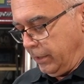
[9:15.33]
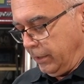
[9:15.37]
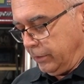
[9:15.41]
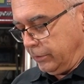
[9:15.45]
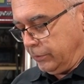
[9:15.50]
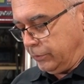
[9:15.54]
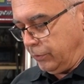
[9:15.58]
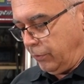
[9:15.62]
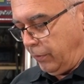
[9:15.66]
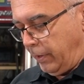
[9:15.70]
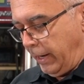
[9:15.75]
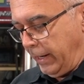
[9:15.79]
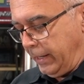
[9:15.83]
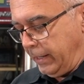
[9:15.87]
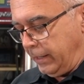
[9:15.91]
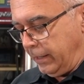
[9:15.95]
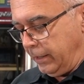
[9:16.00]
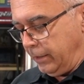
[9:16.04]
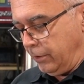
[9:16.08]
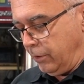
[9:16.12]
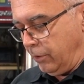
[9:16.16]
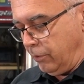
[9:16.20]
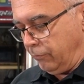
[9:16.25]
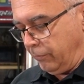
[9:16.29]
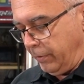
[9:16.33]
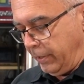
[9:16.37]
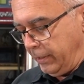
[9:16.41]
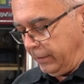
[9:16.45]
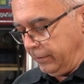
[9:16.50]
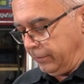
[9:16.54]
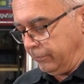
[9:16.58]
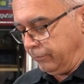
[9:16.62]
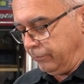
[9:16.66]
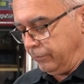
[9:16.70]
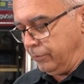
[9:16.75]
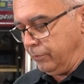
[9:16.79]
So I can go right
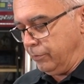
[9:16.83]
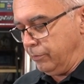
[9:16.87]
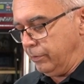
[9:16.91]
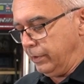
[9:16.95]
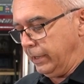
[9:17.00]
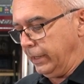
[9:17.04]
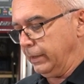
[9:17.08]
through,